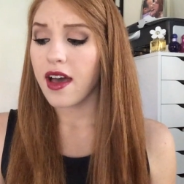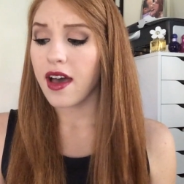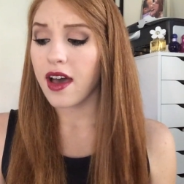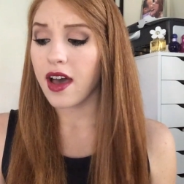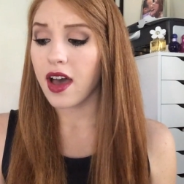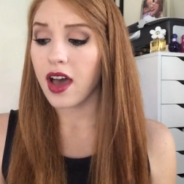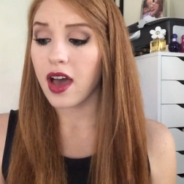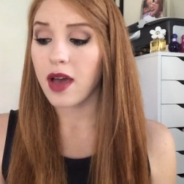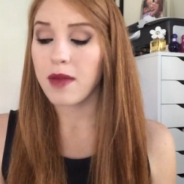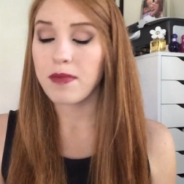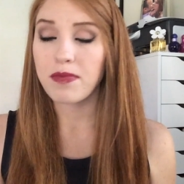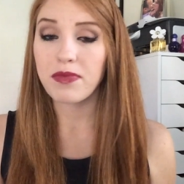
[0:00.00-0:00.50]

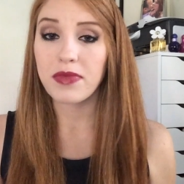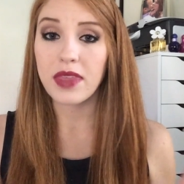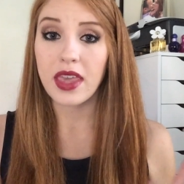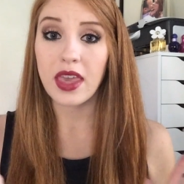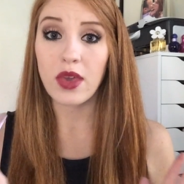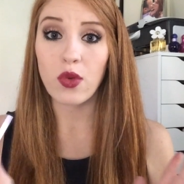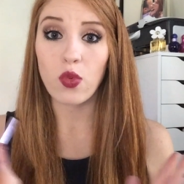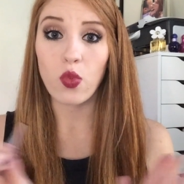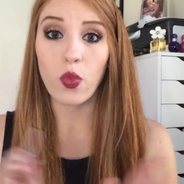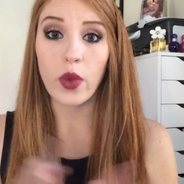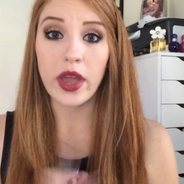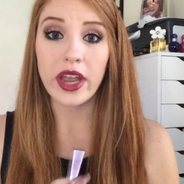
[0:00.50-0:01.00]
Um,
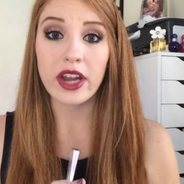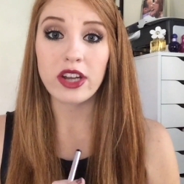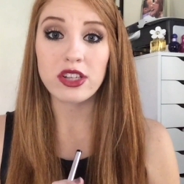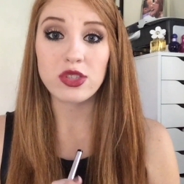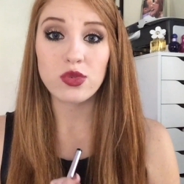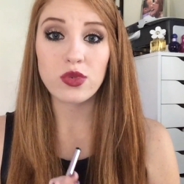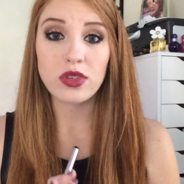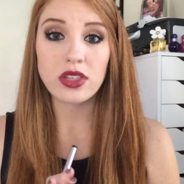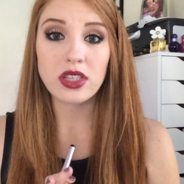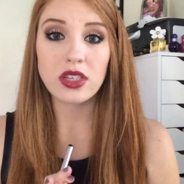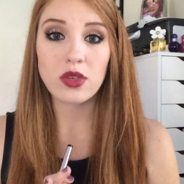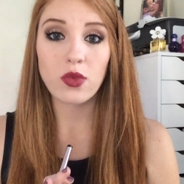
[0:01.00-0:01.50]
it
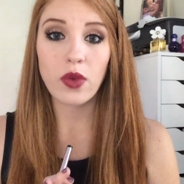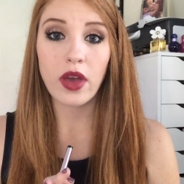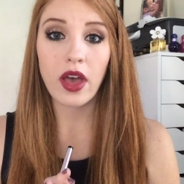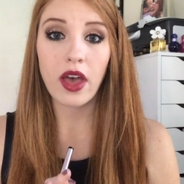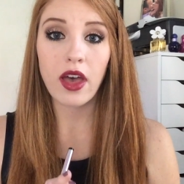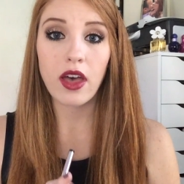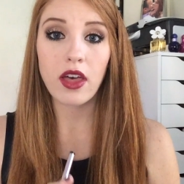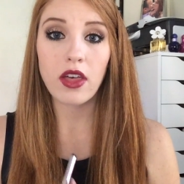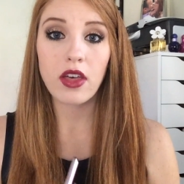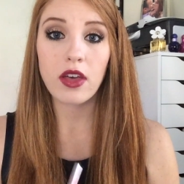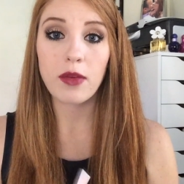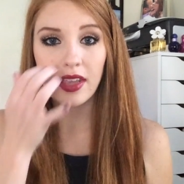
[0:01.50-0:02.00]
wears really
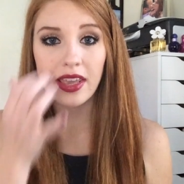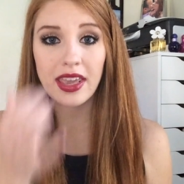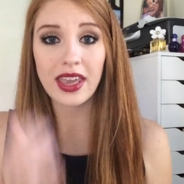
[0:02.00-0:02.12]
well.